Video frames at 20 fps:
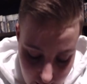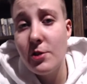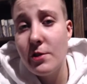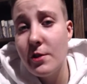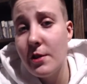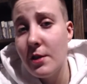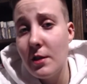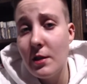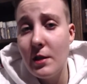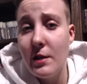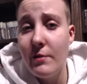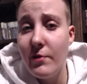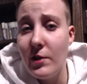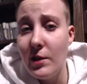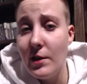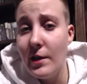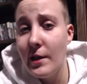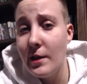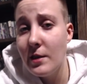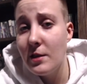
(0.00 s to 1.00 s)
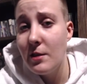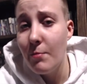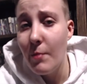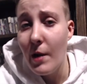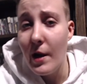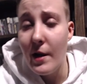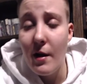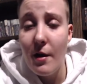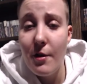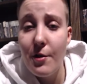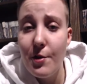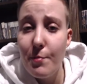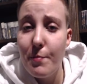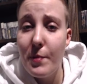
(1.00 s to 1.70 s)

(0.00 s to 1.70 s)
Just gonna leave a link to my other